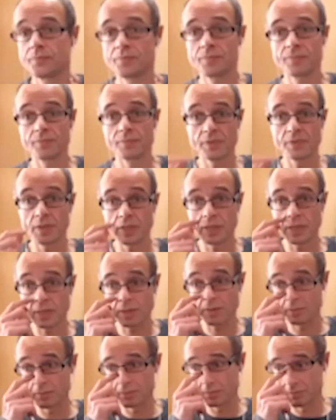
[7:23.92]
environmental
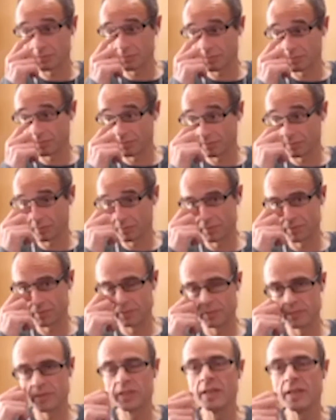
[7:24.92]
yeah. factors.
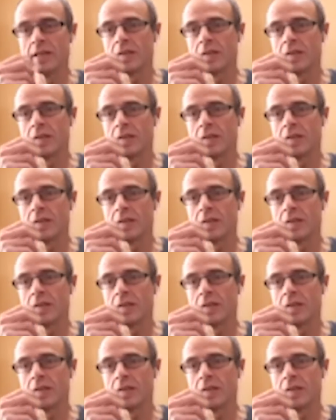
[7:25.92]
So,